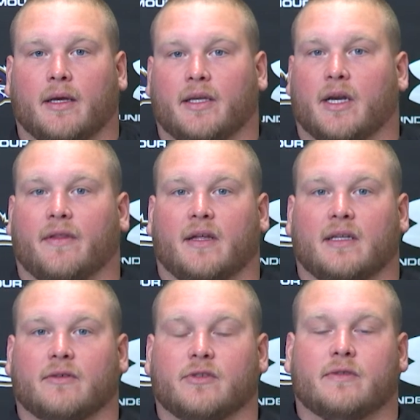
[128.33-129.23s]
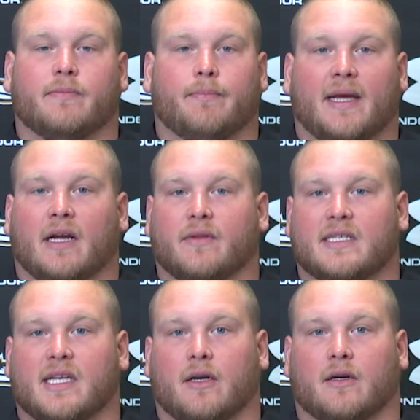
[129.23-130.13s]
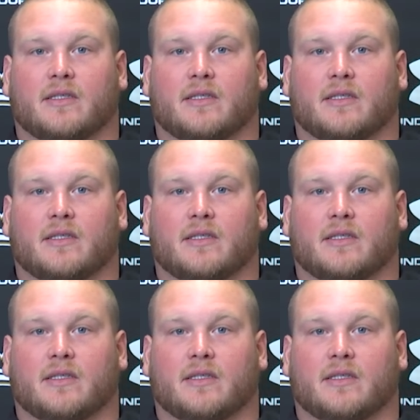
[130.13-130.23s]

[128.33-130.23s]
You know, it was big on the center.